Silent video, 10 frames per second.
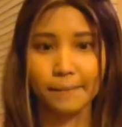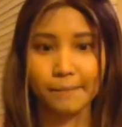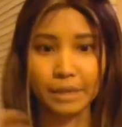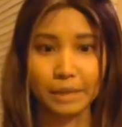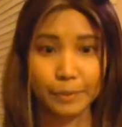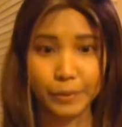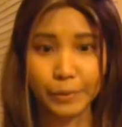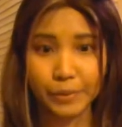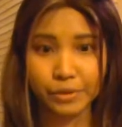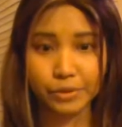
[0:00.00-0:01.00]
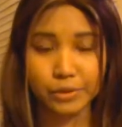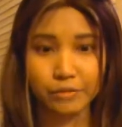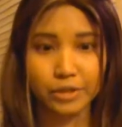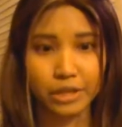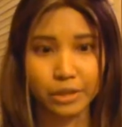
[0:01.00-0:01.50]
people doing
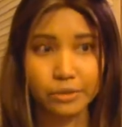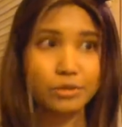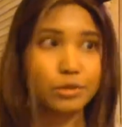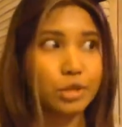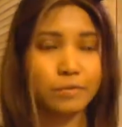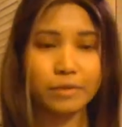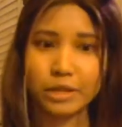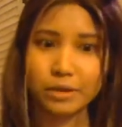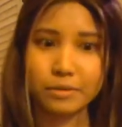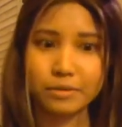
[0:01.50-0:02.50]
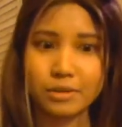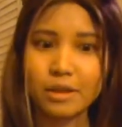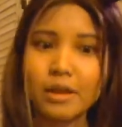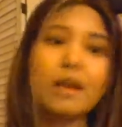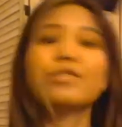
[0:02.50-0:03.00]
videos, YouTube videos,
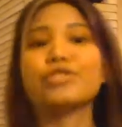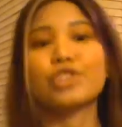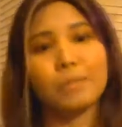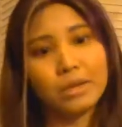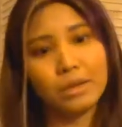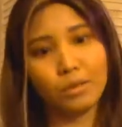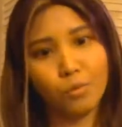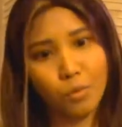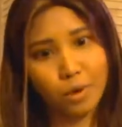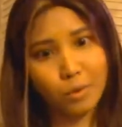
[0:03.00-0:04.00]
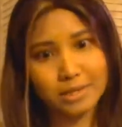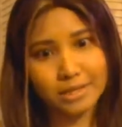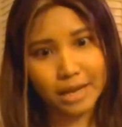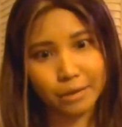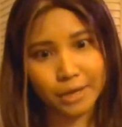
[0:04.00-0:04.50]
to show me what was the
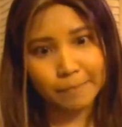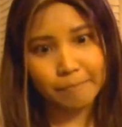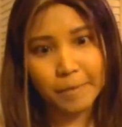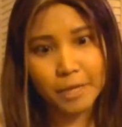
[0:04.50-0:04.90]
outcome.